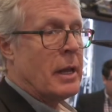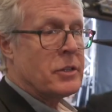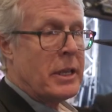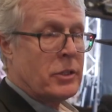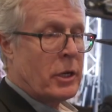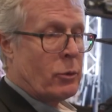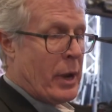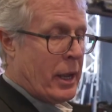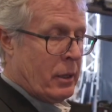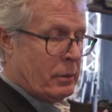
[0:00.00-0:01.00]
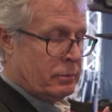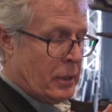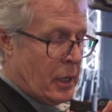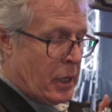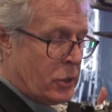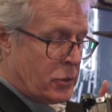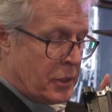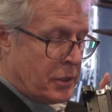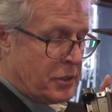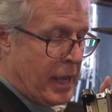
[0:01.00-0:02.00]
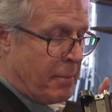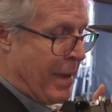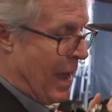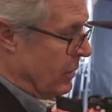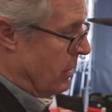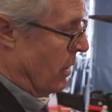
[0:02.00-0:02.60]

It's easy to rig. It uses the same mount